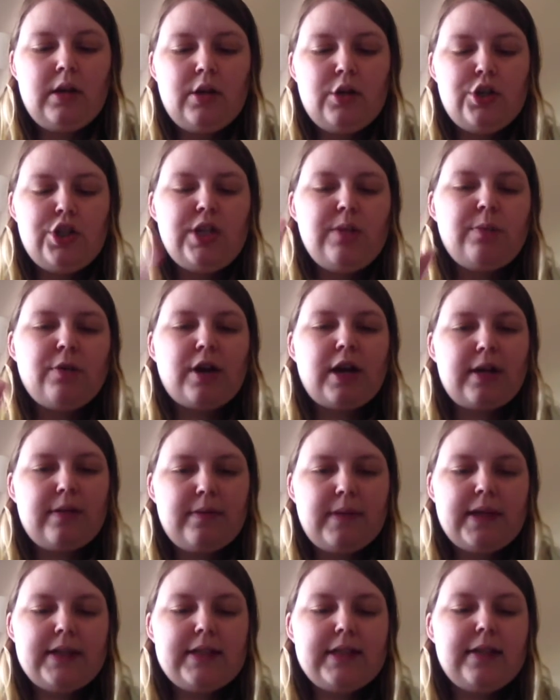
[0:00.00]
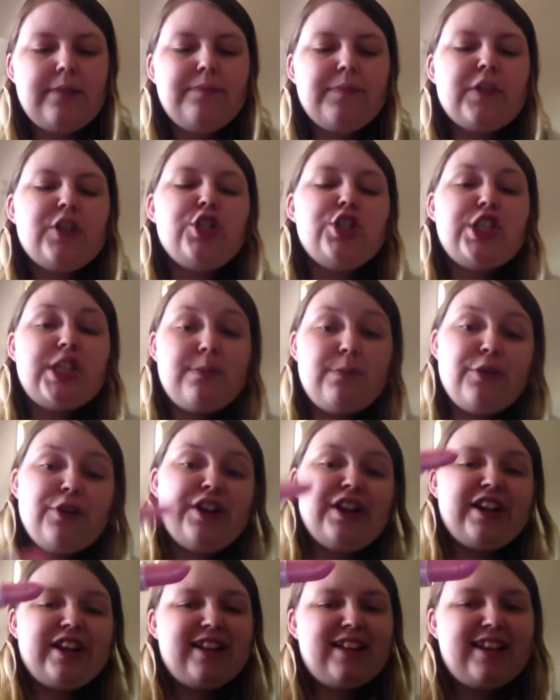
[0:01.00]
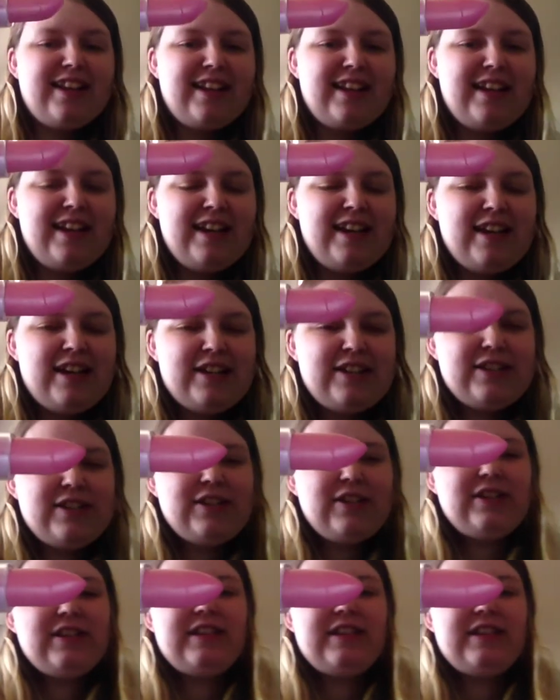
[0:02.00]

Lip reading: Shimmery, that's it. Shimmery colour. So